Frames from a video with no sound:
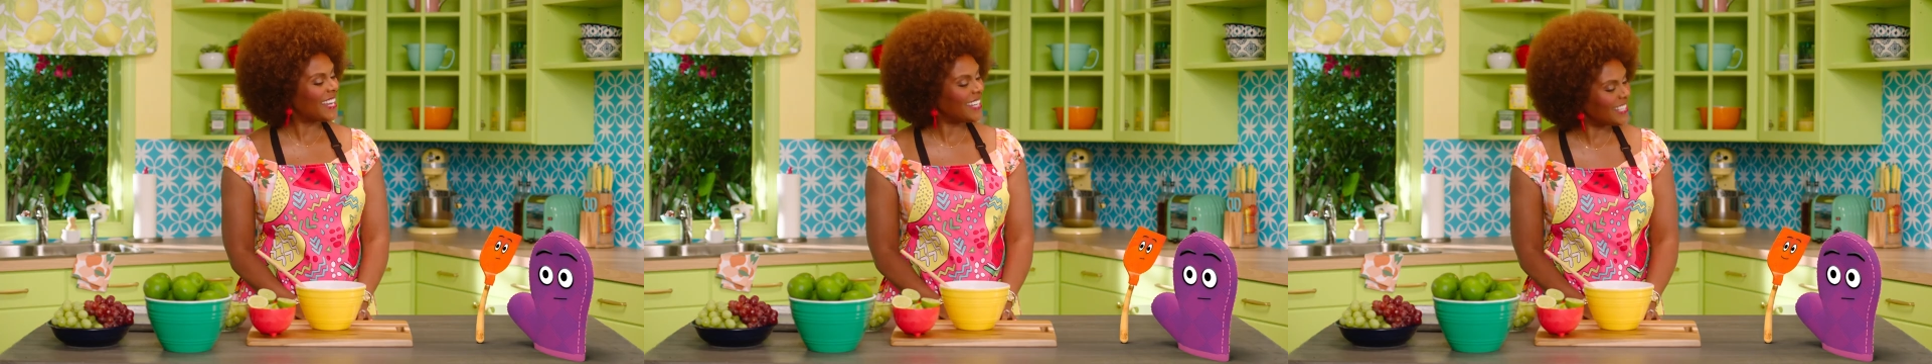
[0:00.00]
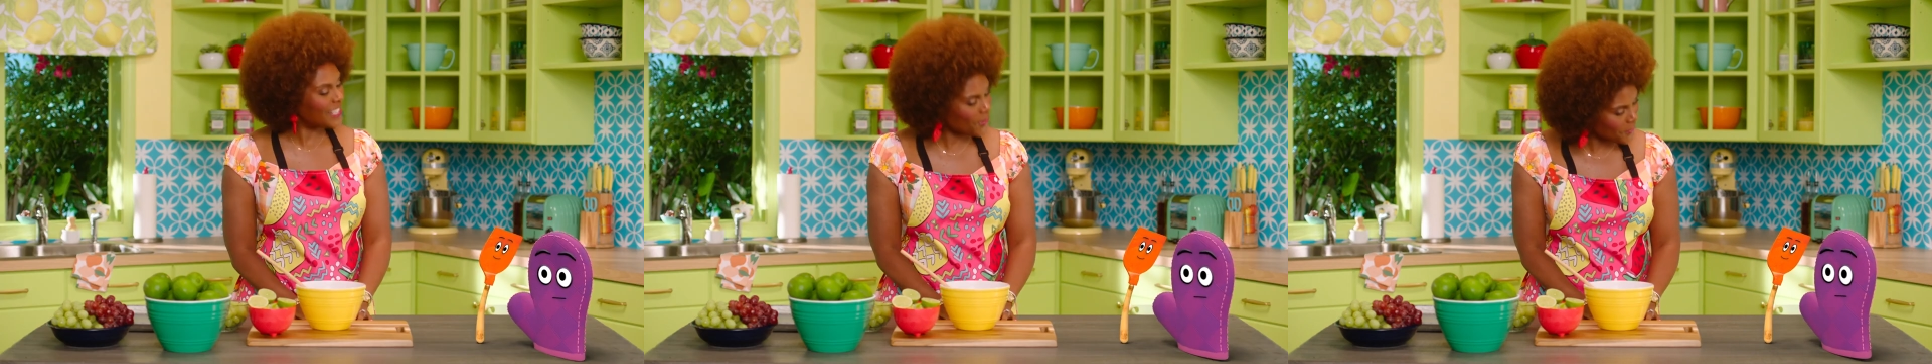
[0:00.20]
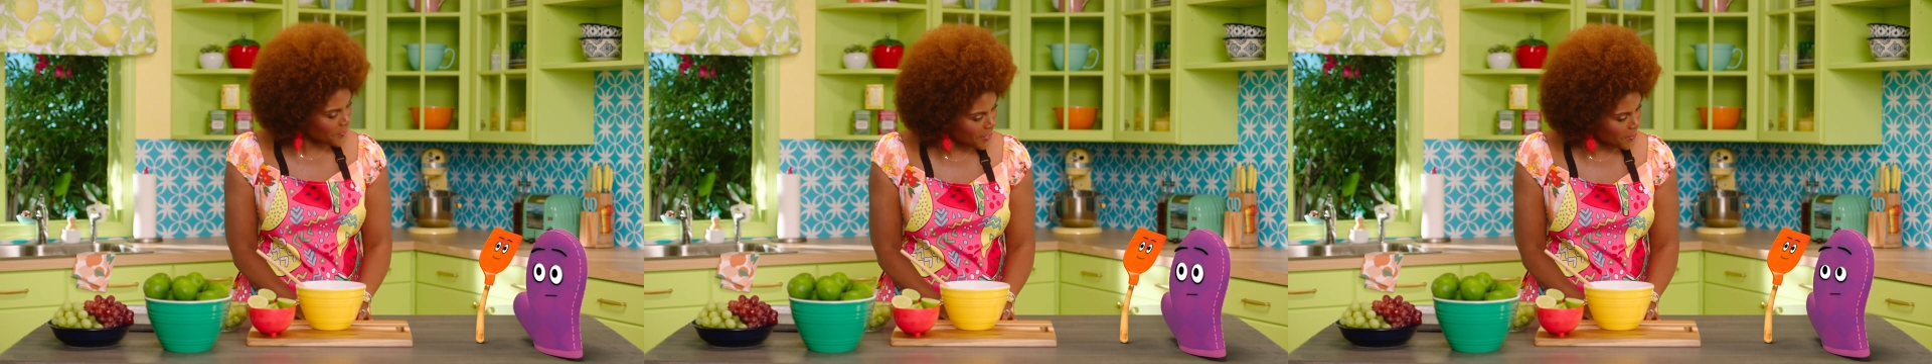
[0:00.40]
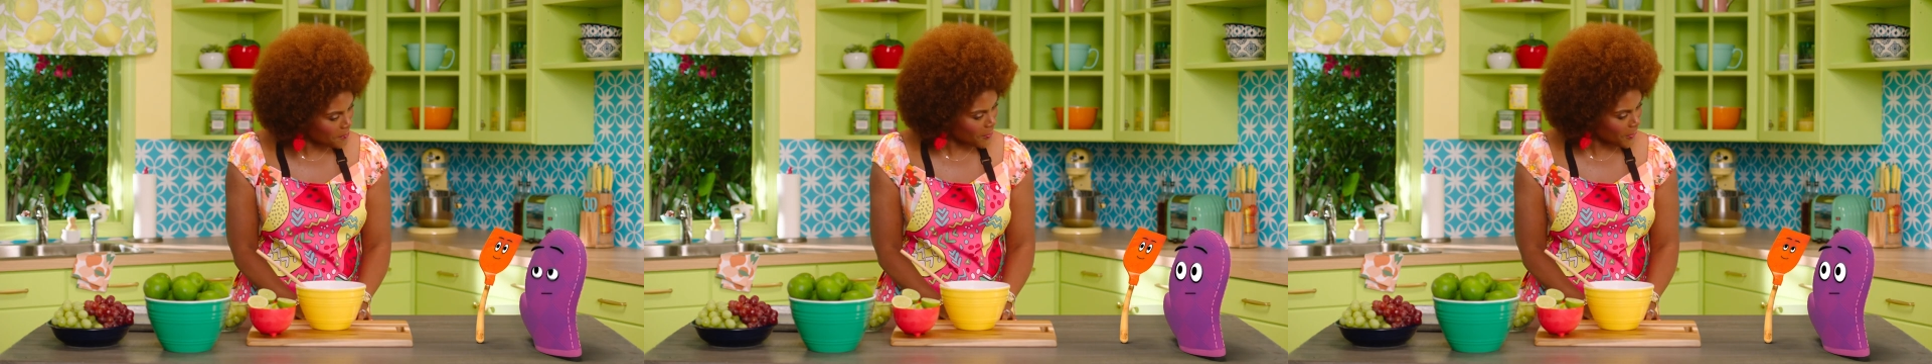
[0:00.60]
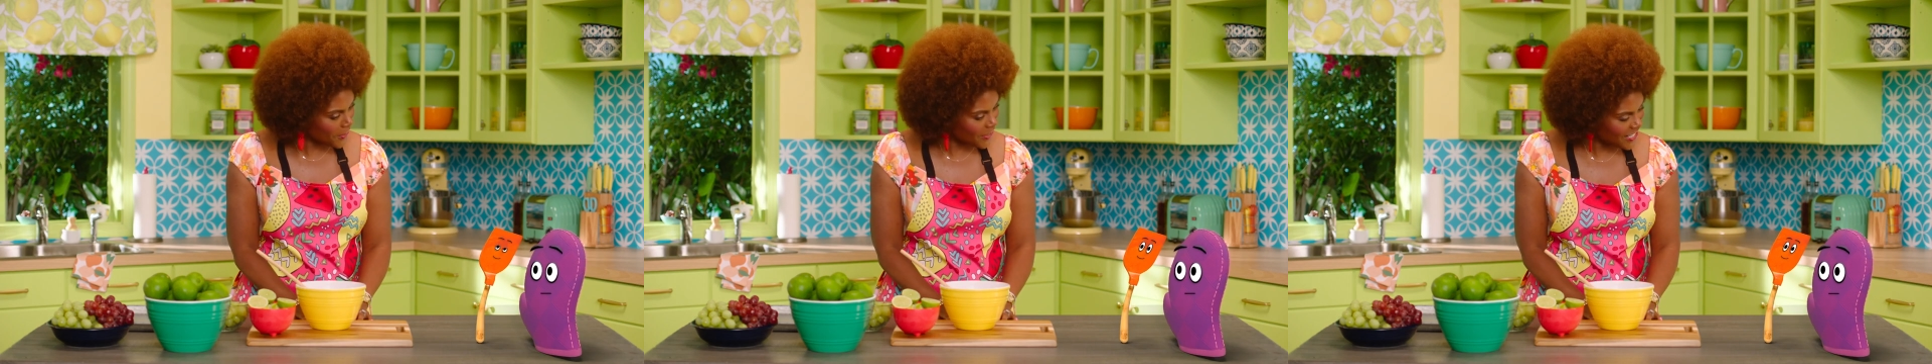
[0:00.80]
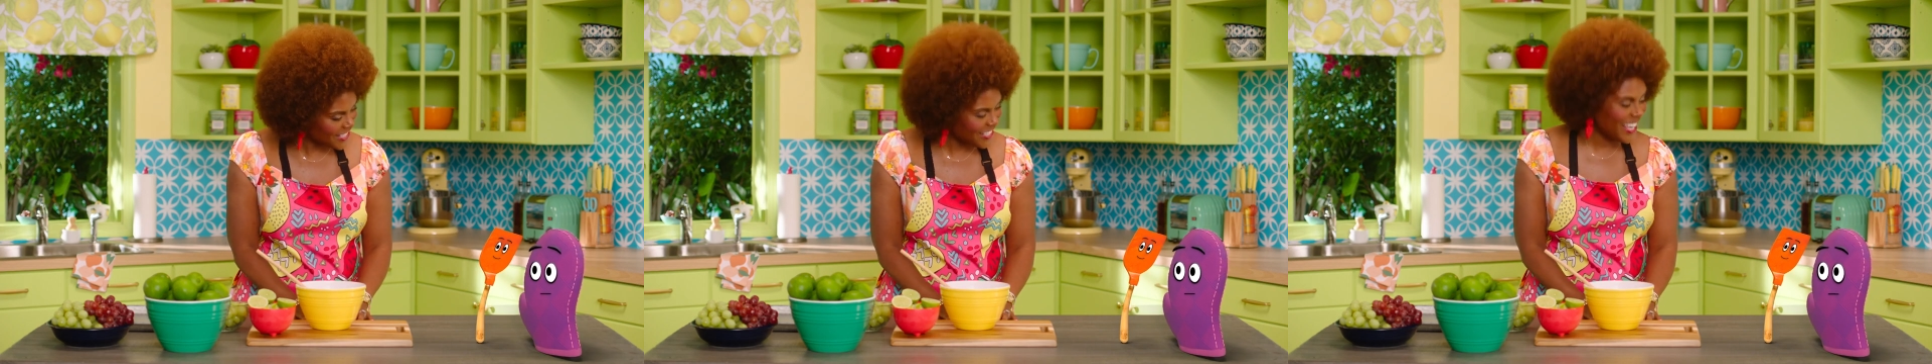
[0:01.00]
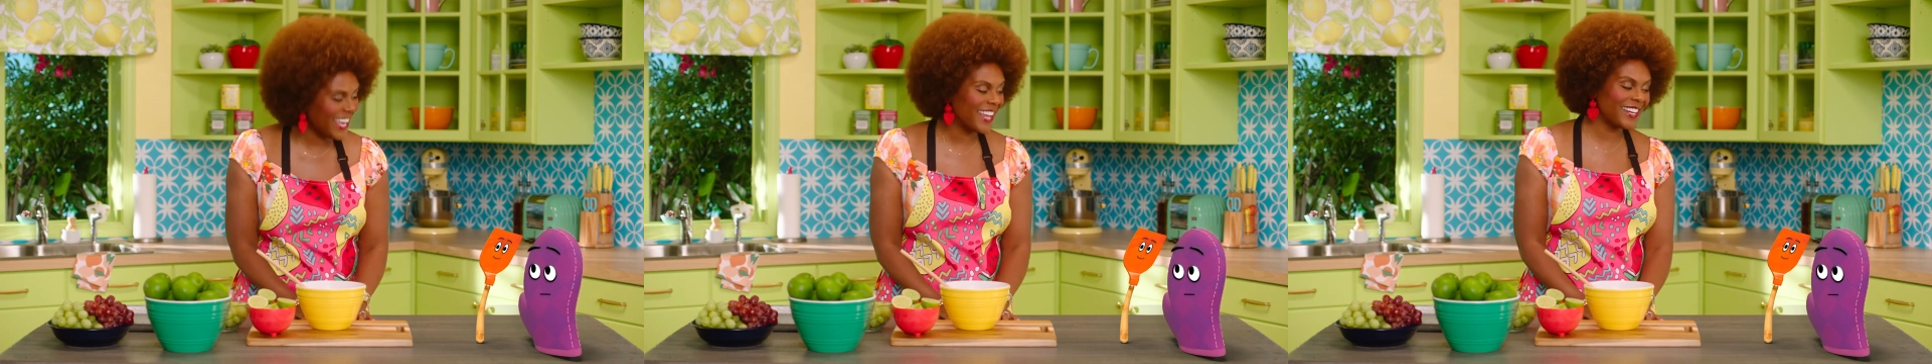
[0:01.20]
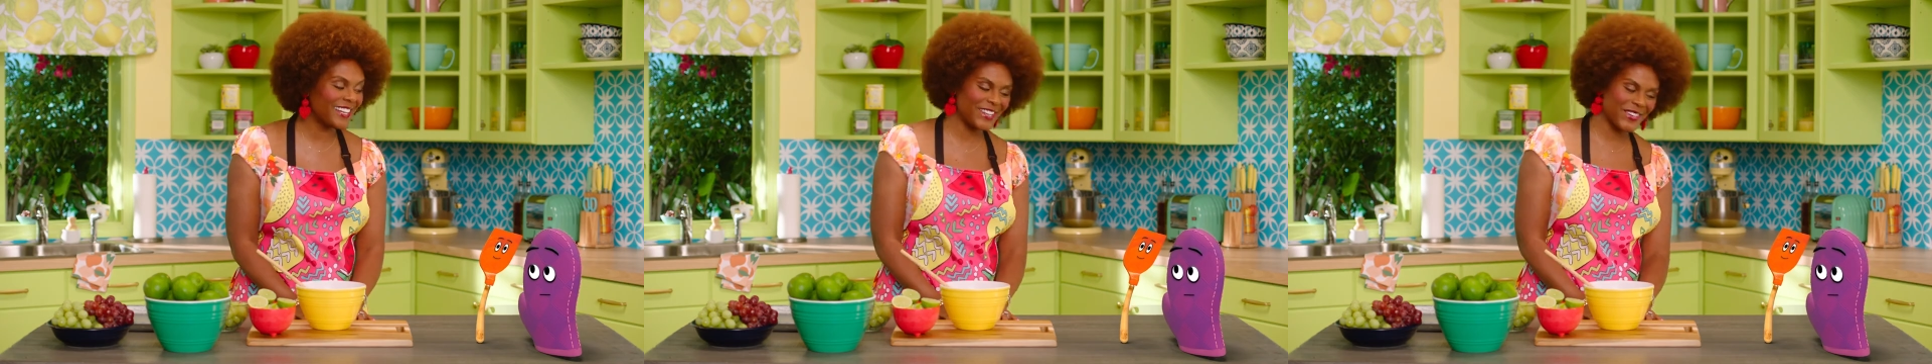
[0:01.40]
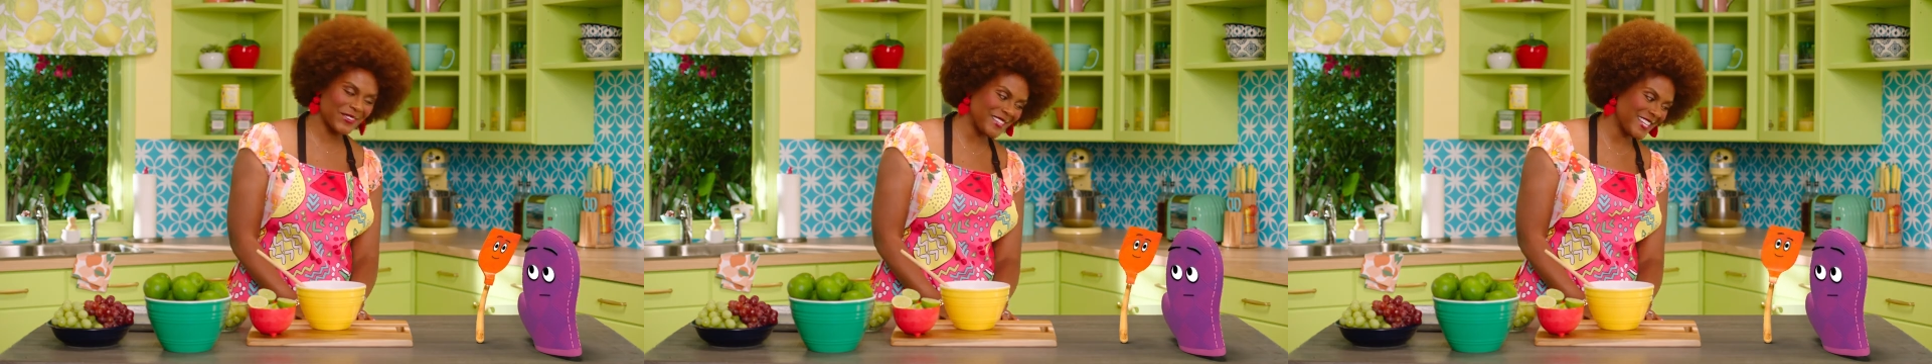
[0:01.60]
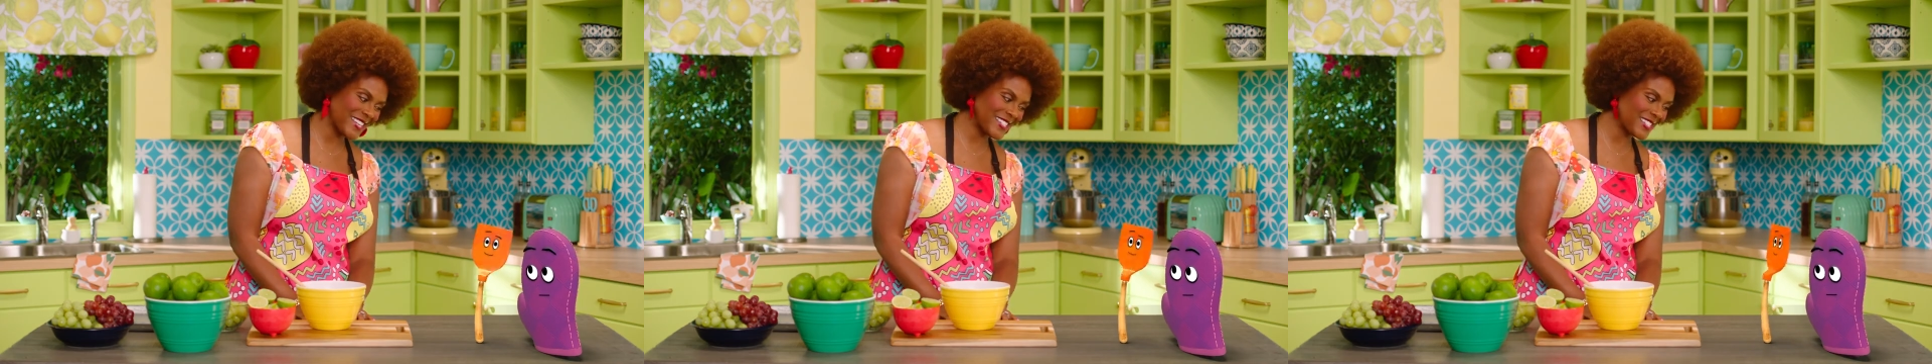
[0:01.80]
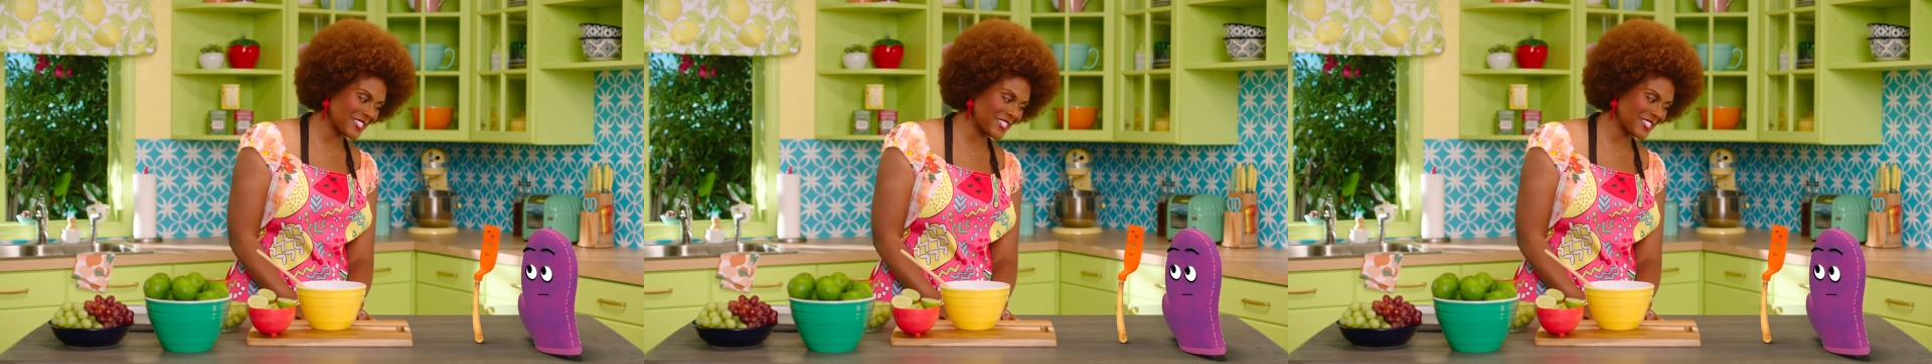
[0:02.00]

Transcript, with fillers: Hello there, Burnie. Hello there,